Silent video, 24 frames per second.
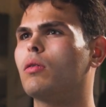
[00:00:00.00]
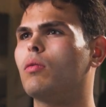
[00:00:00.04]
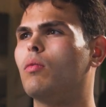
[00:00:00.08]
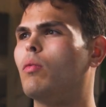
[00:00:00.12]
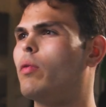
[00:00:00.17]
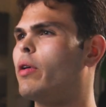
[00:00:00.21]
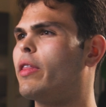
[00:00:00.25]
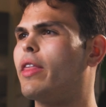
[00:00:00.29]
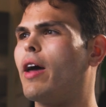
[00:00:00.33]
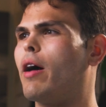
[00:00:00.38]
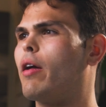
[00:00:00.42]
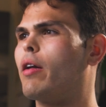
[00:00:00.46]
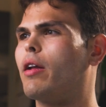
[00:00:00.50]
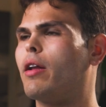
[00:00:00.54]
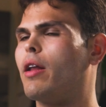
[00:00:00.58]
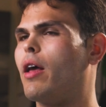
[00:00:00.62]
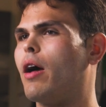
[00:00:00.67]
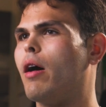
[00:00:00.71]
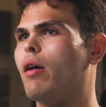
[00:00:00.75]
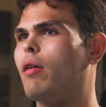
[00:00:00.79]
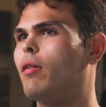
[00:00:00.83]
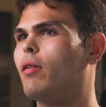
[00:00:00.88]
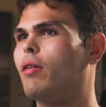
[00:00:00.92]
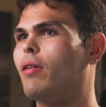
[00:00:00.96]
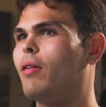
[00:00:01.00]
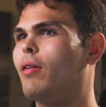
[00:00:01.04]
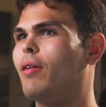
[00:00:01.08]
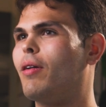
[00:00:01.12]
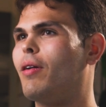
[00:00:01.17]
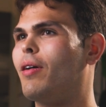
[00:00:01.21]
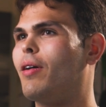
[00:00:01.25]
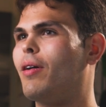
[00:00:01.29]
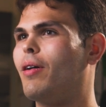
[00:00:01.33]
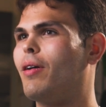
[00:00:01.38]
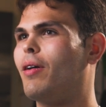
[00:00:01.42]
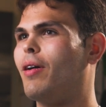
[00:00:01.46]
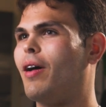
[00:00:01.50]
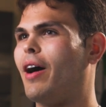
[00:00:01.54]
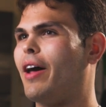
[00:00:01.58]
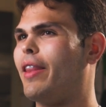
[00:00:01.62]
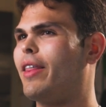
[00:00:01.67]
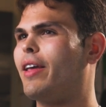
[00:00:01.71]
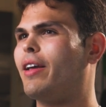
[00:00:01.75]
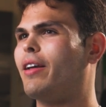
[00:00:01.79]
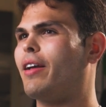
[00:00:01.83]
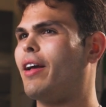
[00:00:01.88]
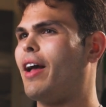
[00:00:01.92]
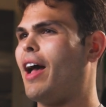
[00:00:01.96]
Without a doubt. I
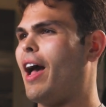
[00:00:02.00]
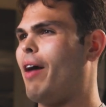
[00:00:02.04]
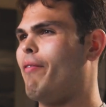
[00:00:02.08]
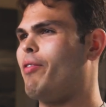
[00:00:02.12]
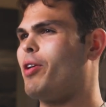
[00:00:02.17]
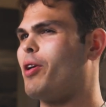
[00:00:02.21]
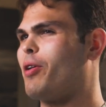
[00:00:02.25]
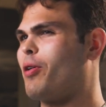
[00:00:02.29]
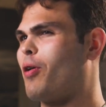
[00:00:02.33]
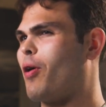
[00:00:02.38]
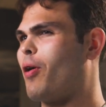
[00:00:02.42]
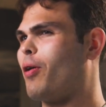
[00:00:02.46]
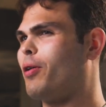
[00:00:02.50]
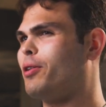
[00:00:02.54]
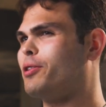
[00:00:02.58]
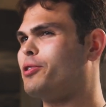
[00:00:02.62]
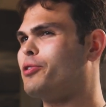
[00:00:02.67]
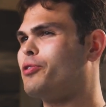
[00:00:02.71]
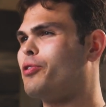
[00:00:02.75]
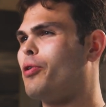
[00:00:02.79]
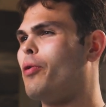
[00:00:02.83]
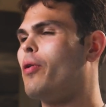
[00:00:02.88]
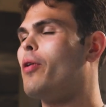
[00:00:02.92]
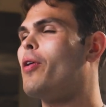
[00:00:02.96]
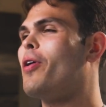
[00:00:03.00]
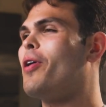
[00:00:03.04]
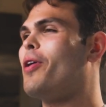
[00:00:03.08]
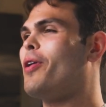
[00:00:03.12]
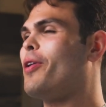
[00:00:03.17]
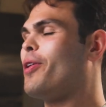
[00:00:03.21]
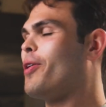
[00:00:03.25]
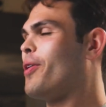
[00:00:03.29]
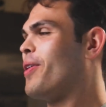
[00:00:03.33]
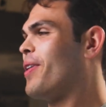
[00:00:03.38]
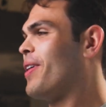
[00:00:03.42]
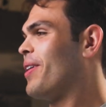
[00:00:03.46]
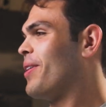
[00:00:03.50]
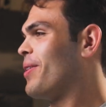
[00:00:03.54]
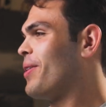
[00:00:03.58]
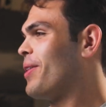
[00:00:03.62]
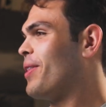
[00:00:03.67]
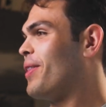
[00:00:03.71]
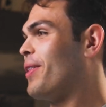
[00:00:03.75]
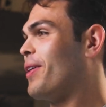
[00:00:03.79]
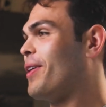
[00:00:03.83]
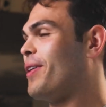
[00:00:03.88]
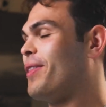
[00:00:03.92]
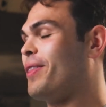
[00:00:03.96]
think having a car is so,
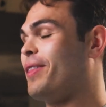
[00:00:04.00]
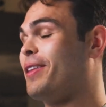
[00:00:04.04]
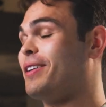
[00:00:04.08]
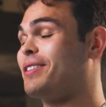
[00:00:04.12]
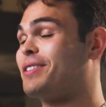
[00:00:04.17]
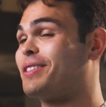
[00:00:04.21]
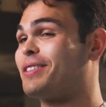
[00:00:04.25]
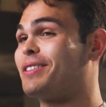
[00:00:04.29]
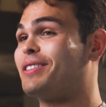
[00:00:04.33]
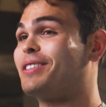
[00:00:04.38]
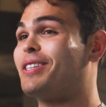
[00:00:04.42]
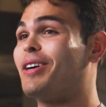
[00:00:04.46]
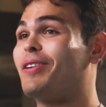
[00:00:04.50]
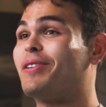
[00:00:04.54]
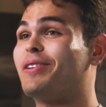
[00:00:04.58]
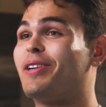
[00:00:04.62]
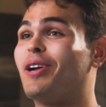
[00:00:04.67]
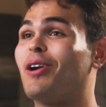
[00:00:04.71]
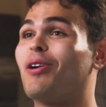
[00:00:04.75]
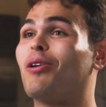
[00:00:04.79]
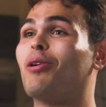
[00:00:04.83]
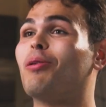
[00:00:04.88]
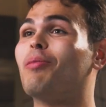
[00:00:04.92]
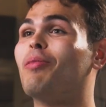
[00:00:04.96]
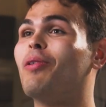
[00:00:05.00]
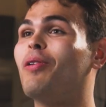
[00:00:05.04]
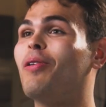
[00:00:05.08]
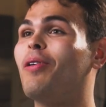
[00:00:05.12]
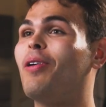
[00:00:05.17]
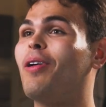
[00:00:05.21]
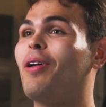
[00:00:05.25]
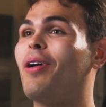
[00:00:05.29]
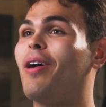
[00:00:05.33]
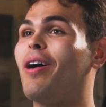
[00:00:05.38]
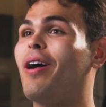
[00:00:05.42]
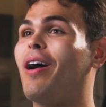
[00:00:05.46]
this is going to sound terrible.